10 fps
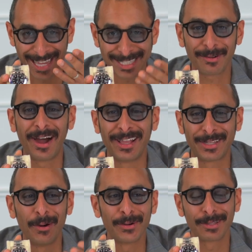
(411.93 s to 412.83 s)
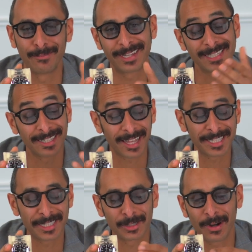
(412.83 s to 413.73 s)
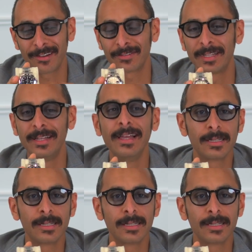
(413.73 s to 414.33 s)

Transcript: That's what I told him, because he likes to travel.